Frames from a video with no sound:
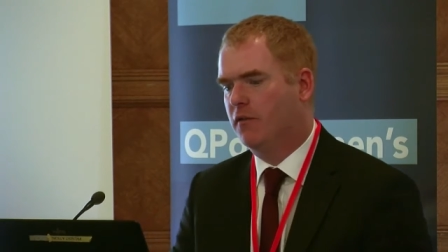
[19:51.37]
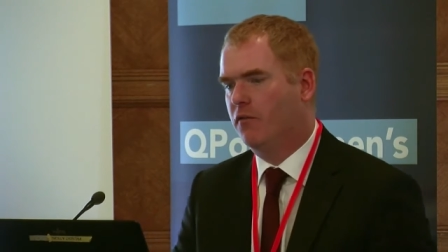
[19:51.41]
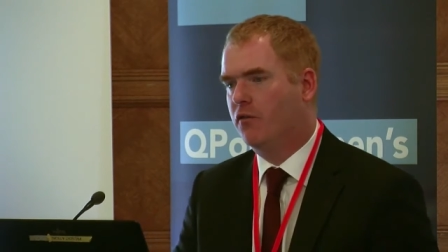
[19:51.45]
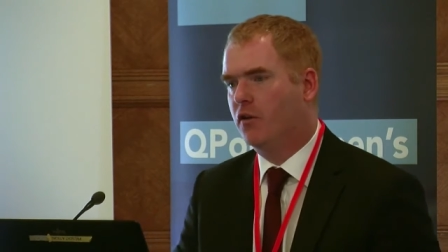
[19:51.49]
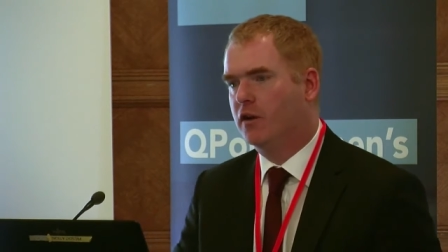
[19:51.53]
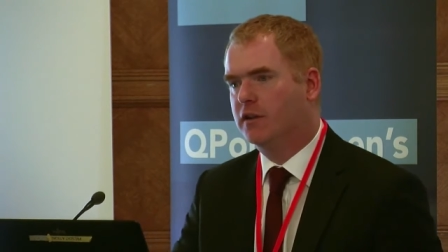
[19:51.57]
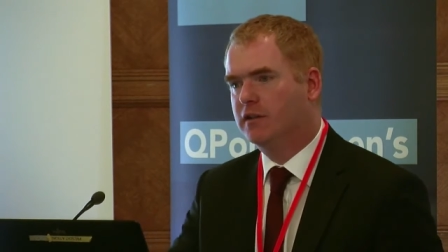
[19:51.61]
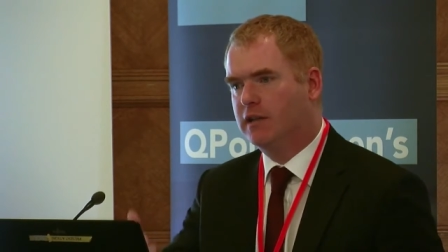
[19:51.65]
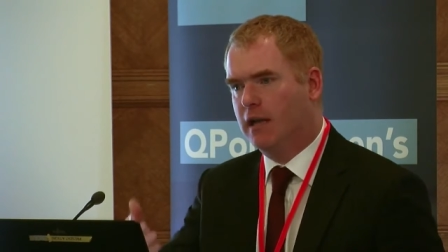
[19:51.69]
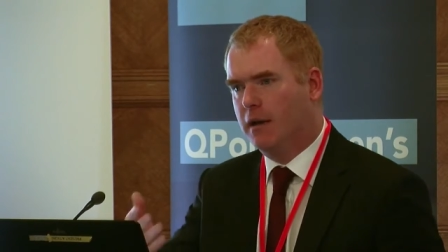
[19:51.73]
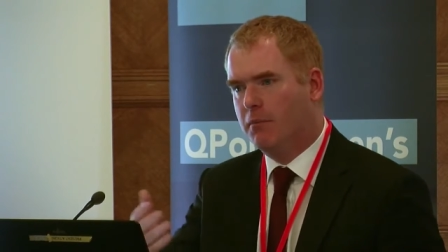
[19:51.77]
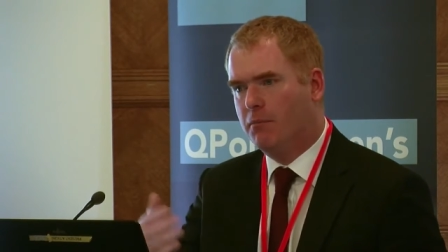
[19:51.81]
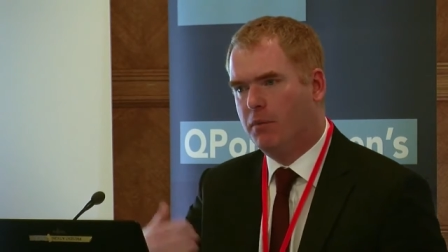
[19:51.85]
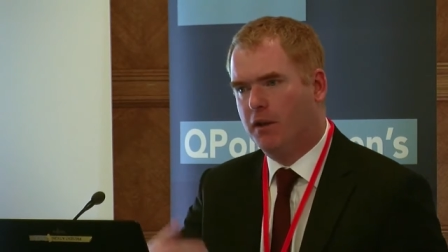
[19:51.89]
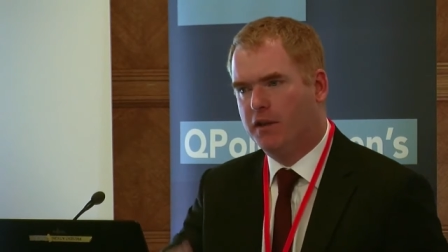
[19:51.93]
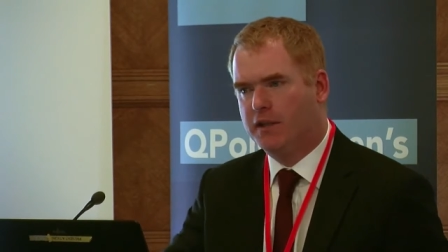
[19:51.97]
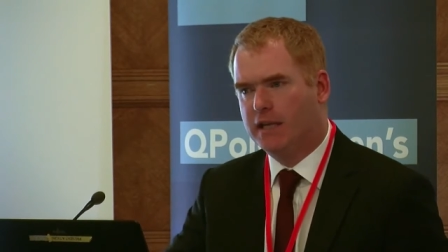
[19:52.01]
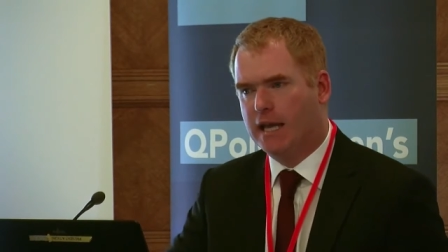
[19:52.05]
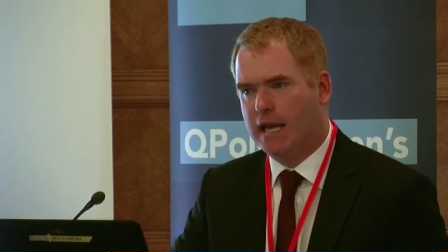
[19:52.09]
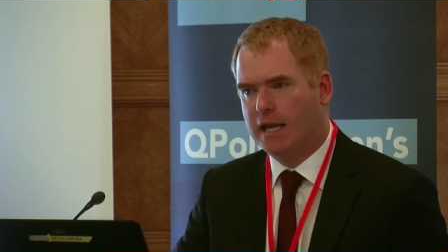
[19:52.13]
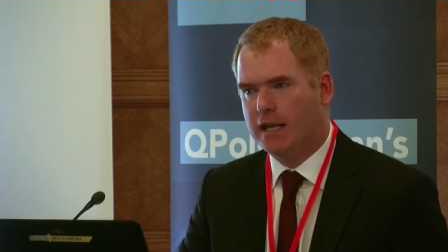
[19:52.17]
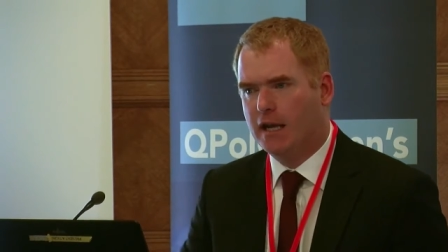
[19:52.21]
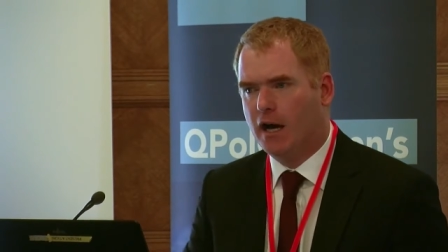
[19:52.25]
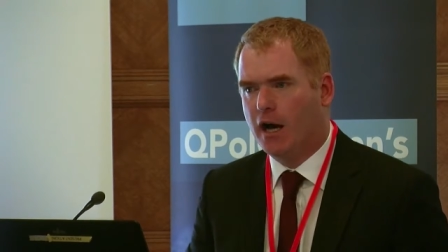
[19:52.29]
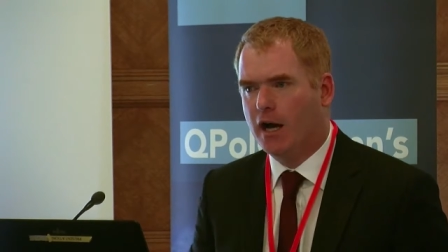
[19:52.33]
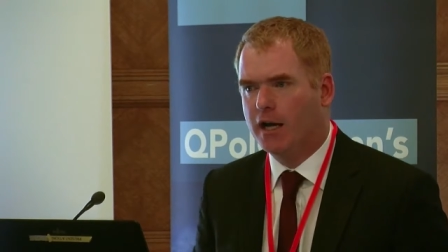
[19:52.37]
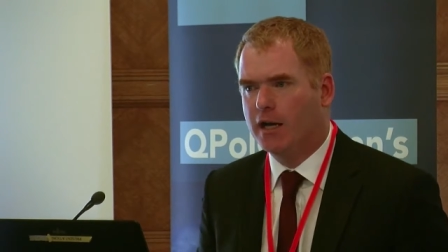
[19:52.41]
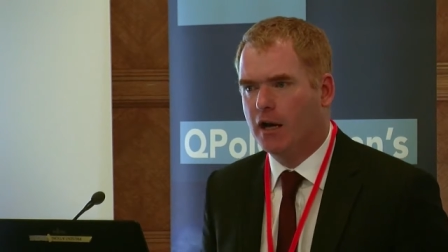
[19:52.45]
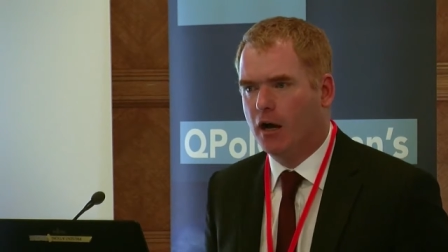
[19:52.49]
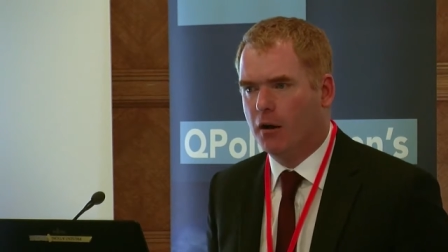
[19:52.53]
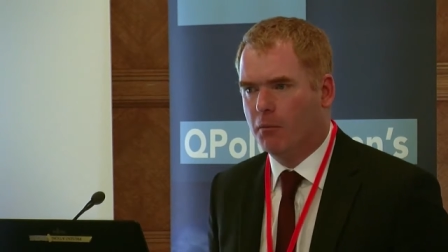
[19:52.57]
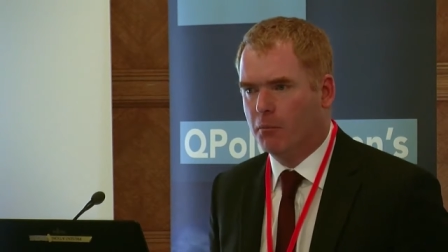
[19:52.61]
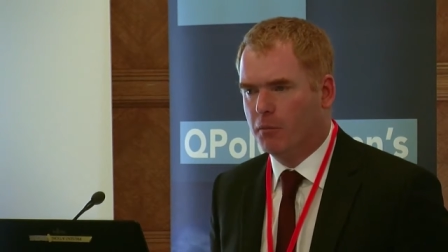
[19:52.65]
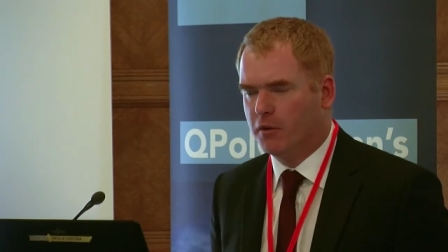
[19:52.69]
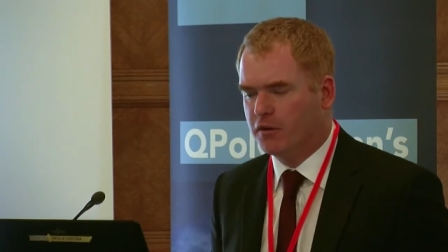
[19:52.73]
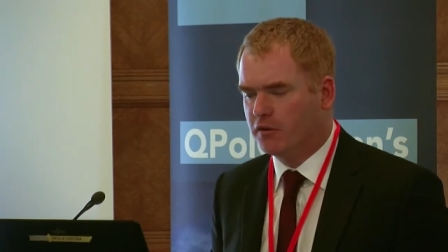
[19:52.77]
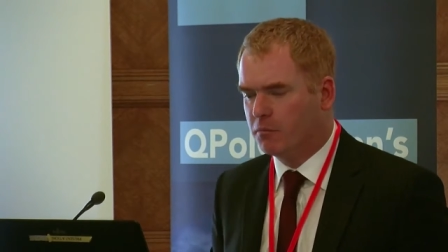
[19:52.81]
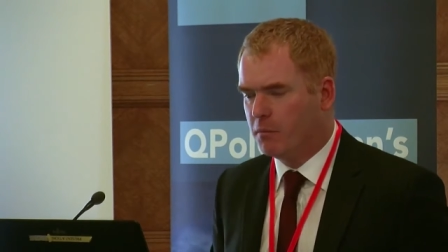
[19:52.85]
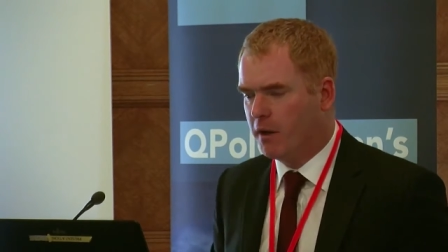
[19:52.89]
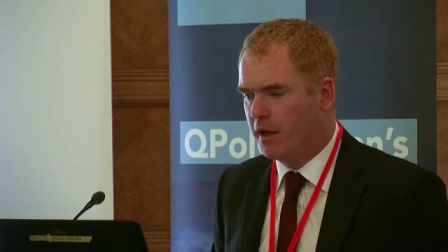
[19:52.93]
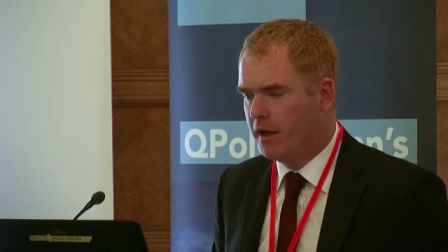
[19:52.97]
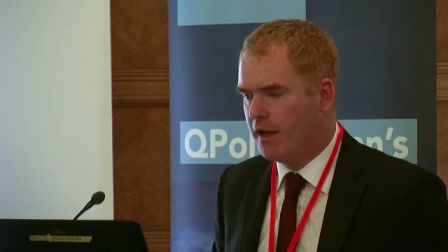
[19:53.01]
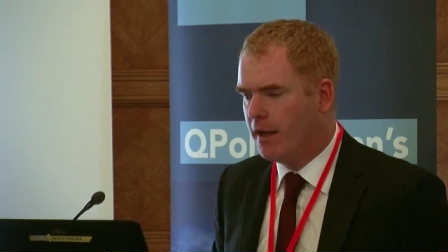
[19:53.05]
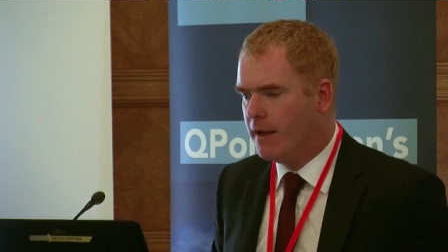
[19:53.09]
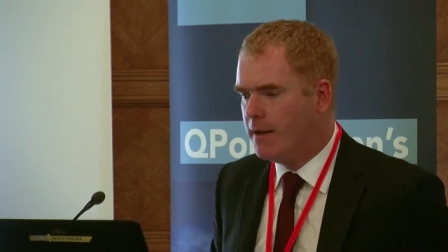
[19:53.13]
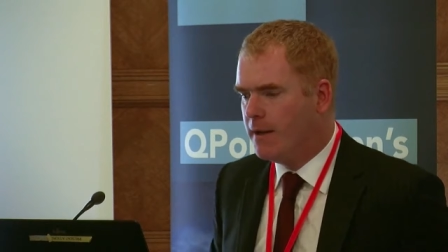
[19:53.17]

for example, the NI ombudsman,